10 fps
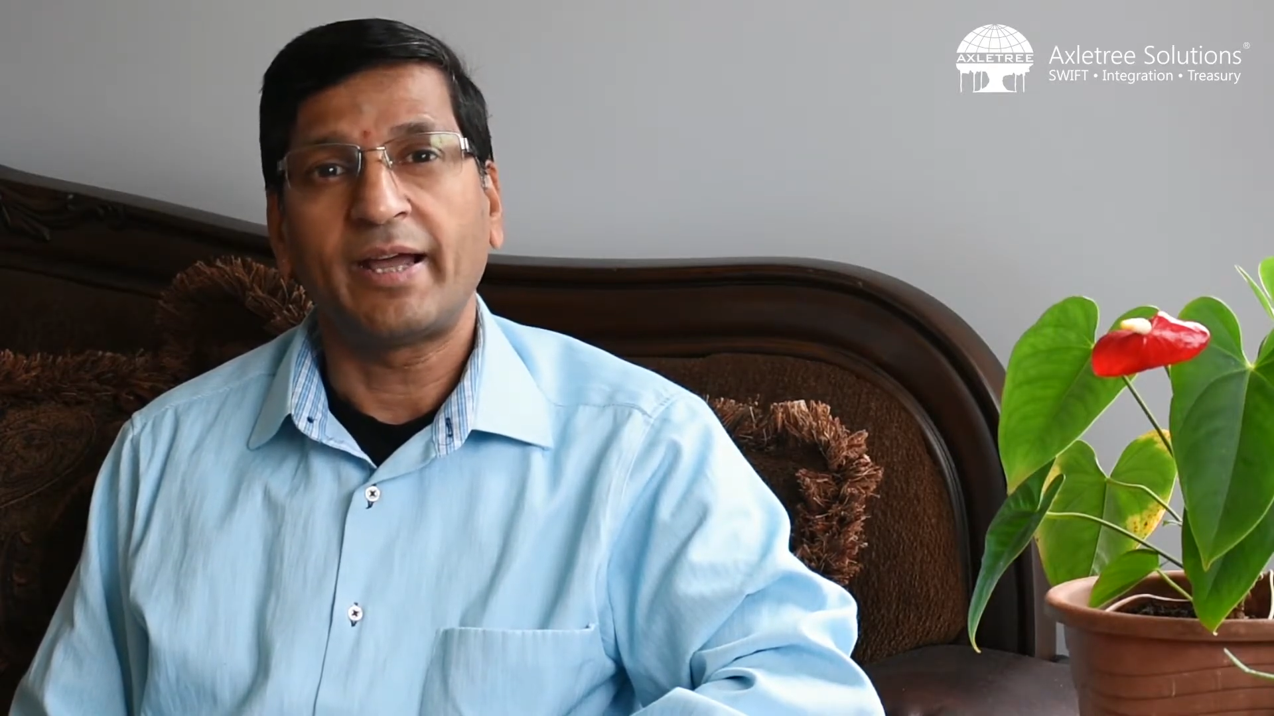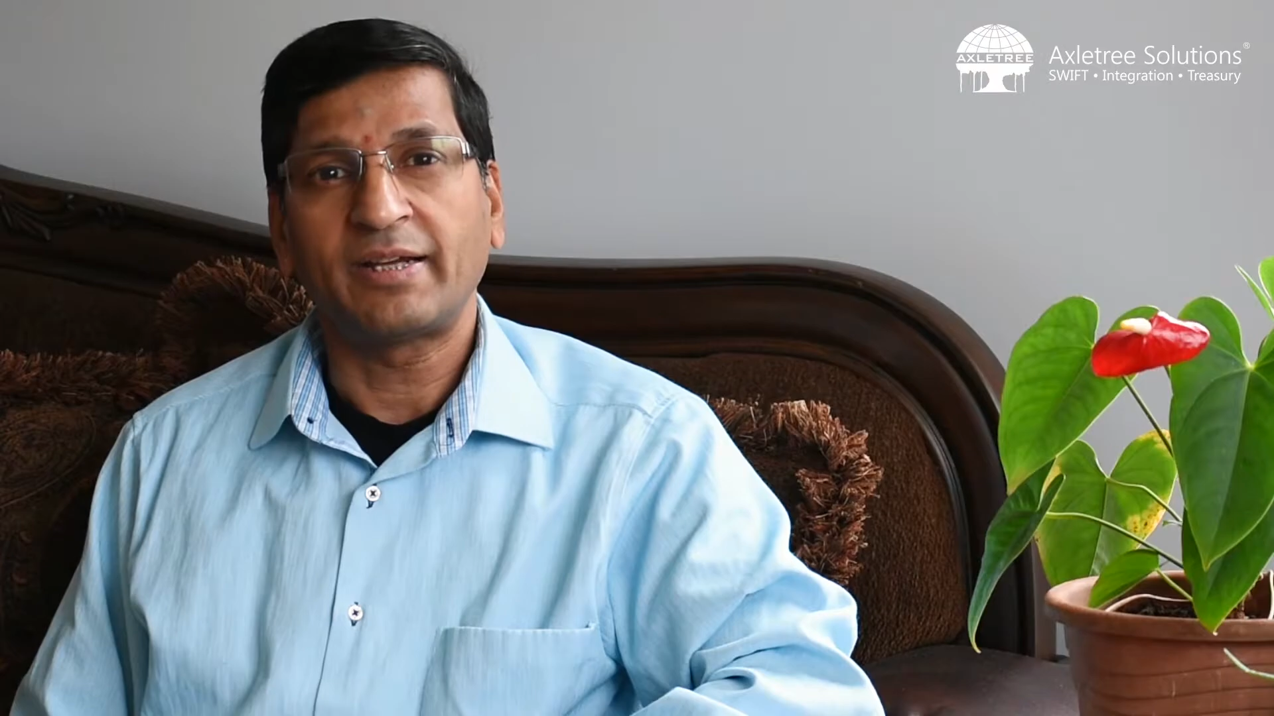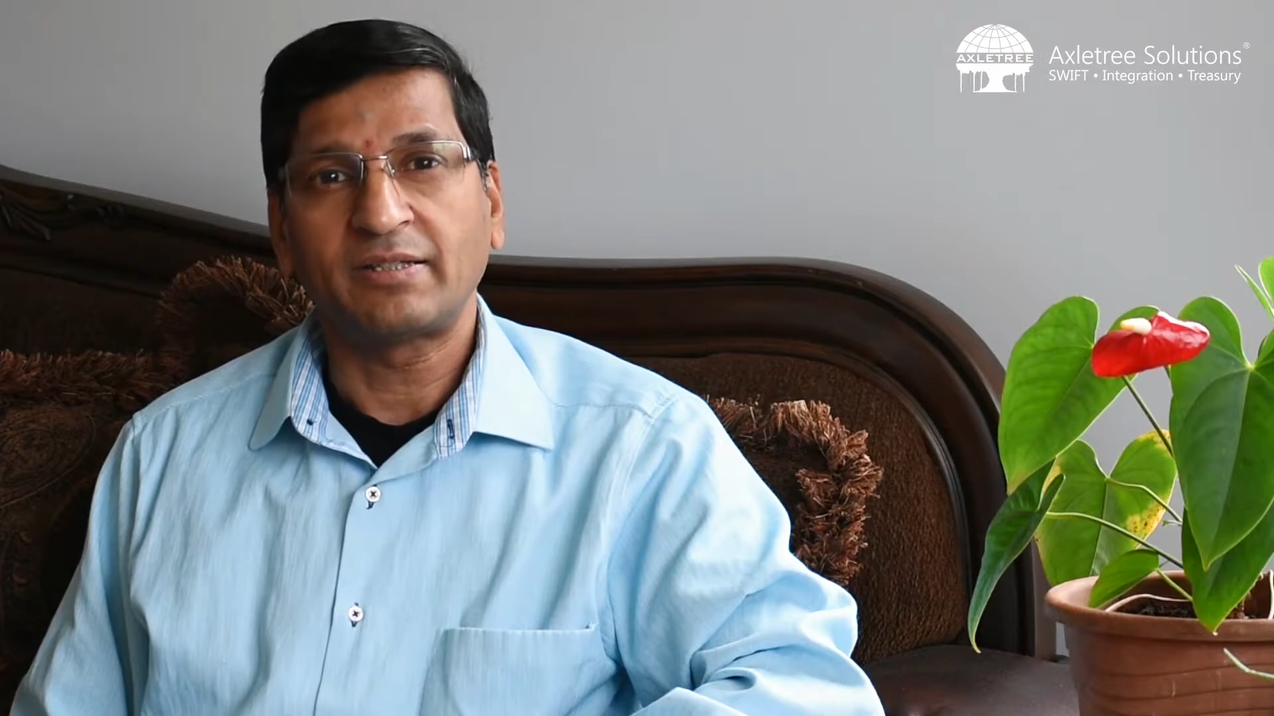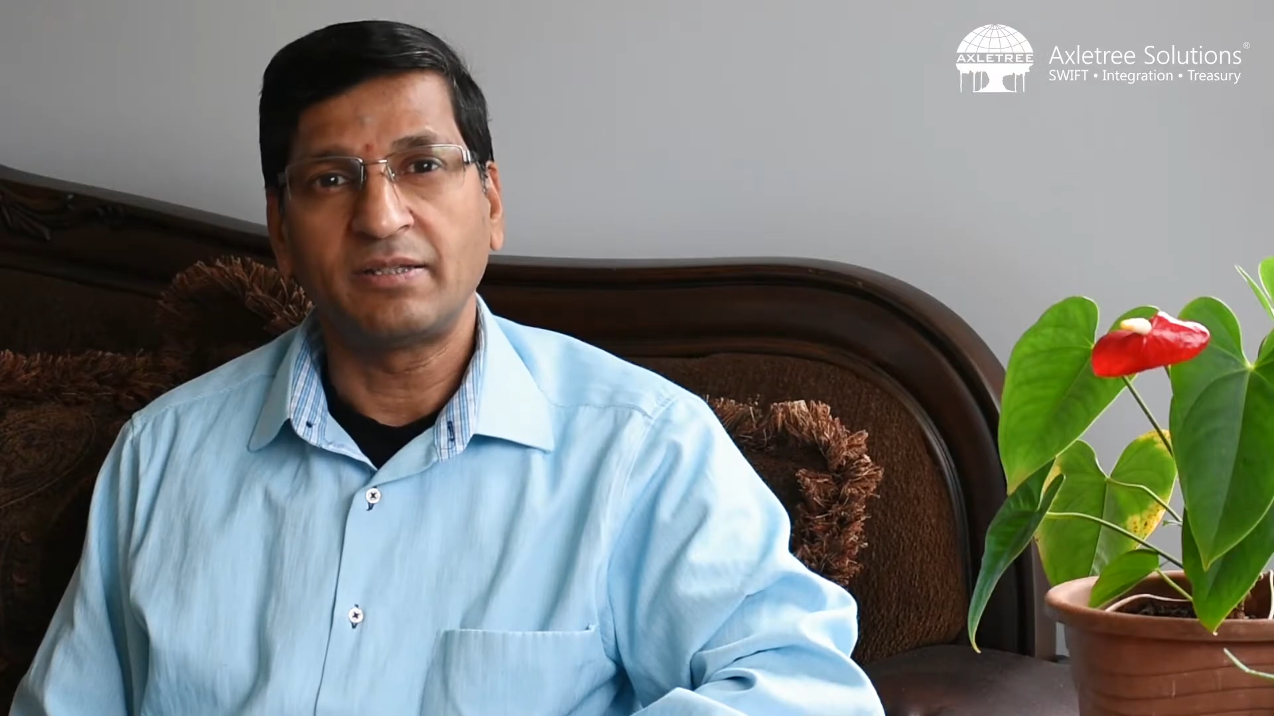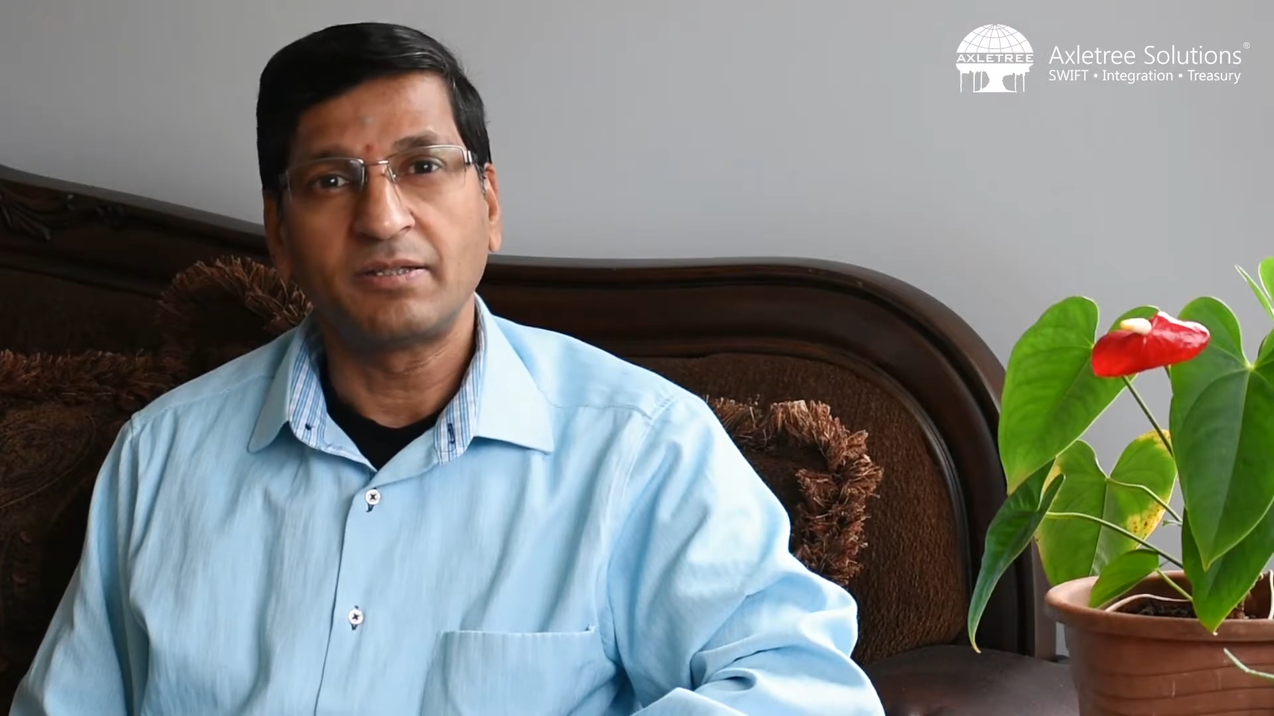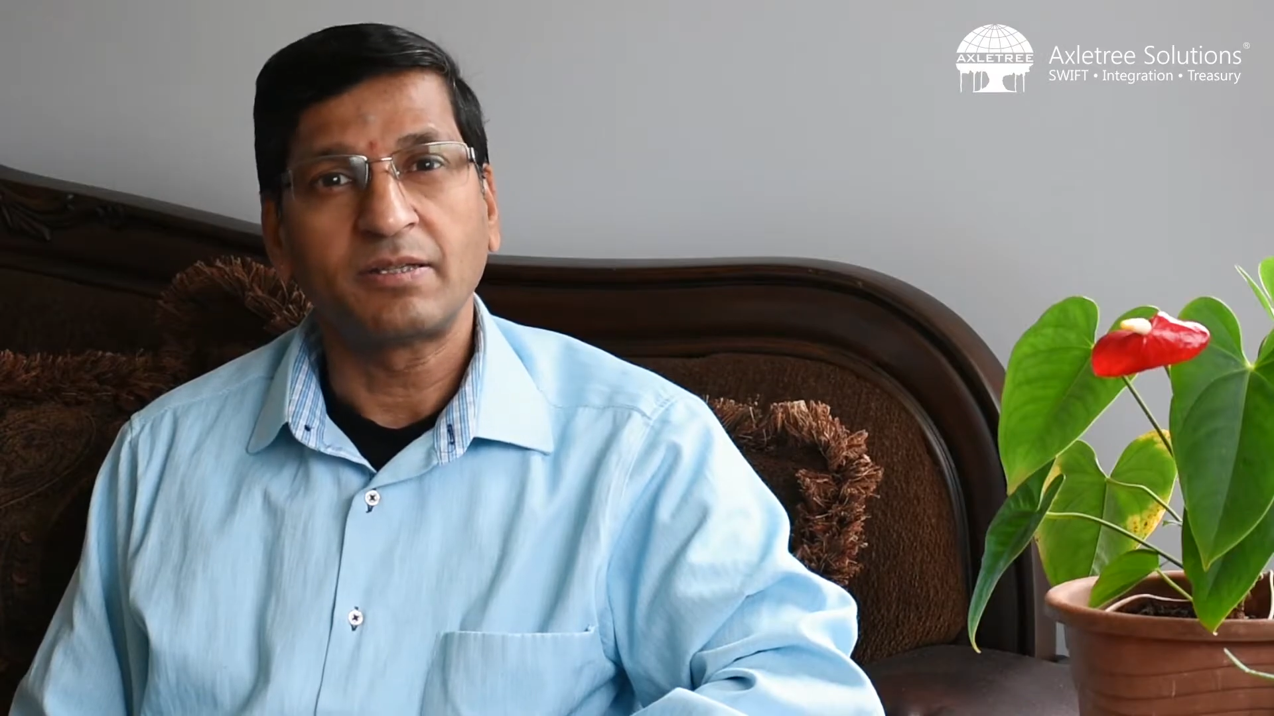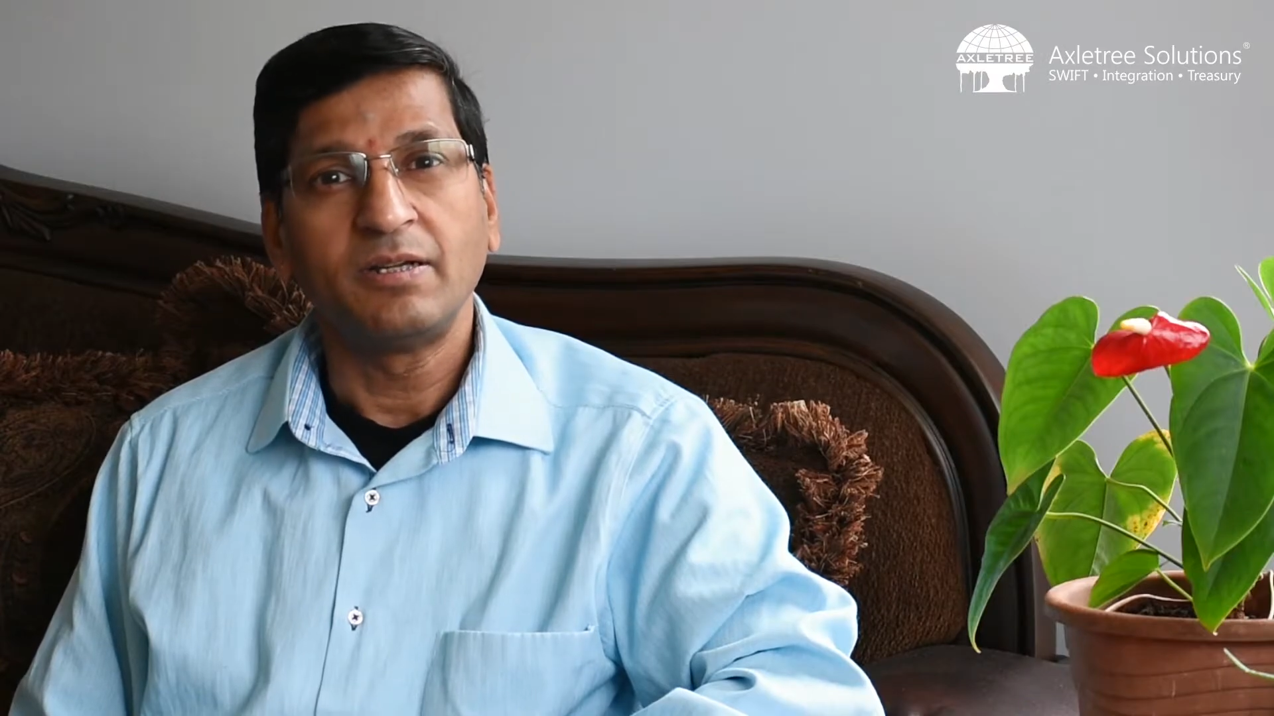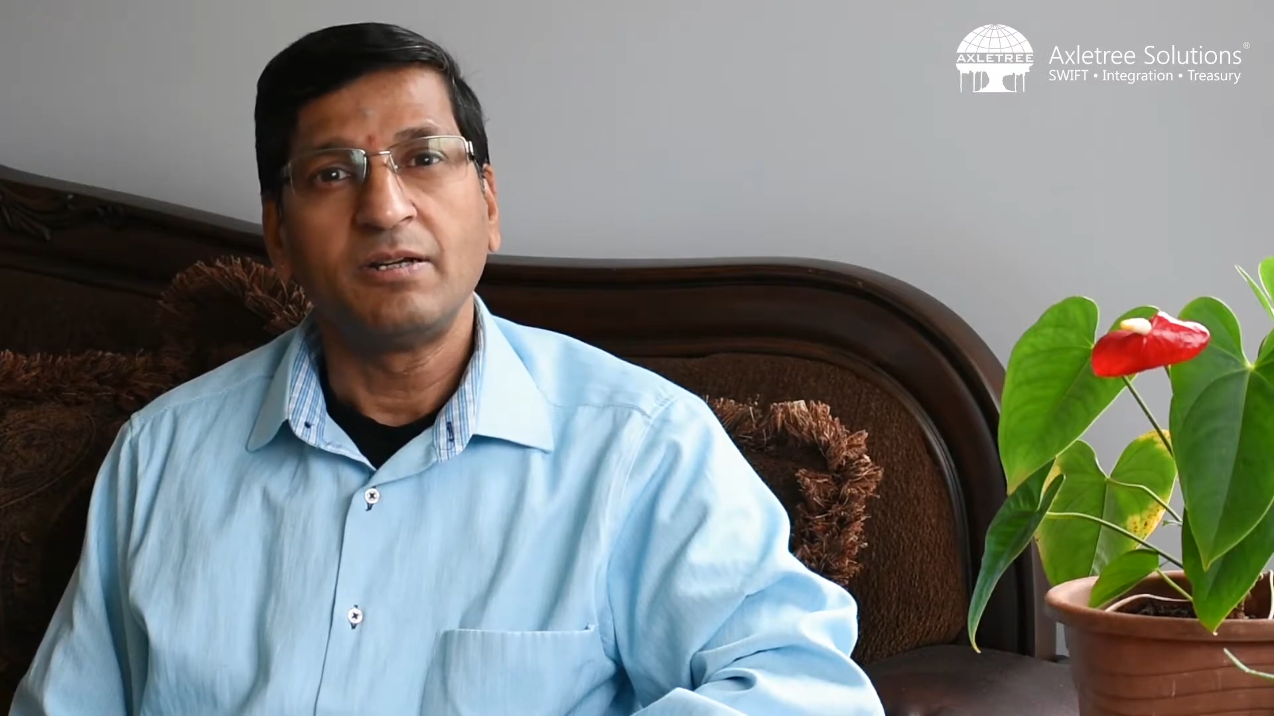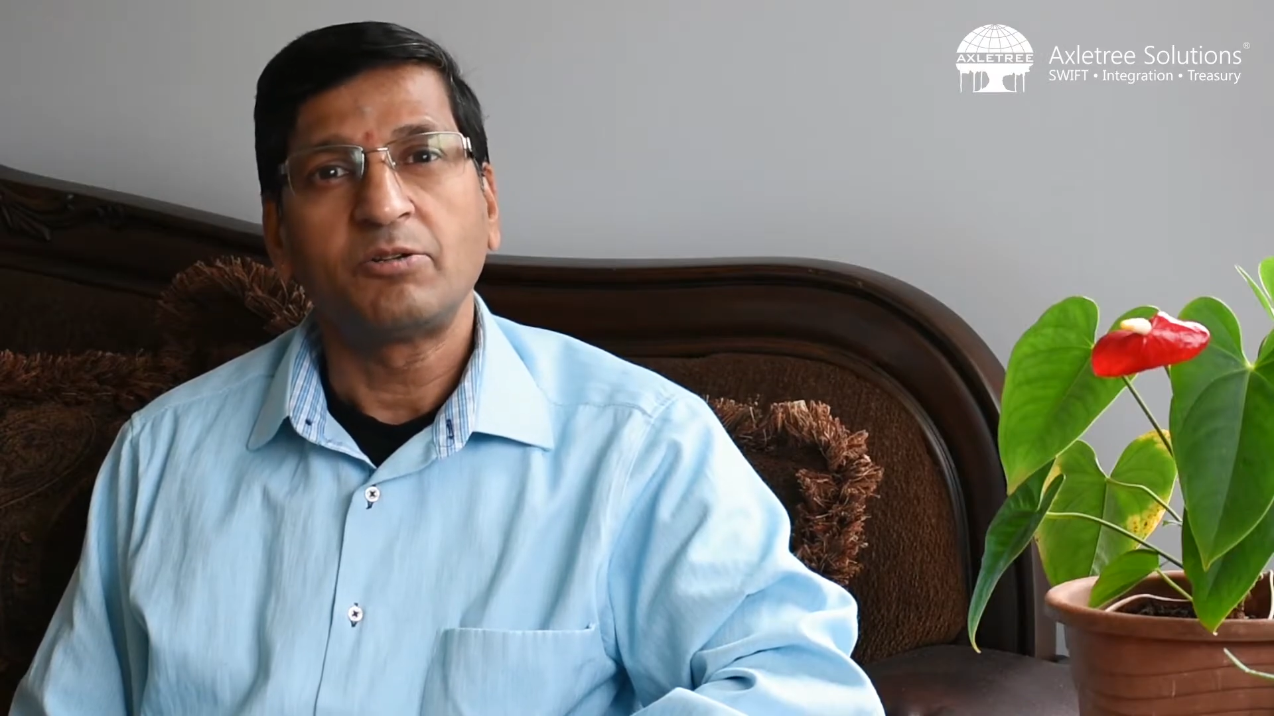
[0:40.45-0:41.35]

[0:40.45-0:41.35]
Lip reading: access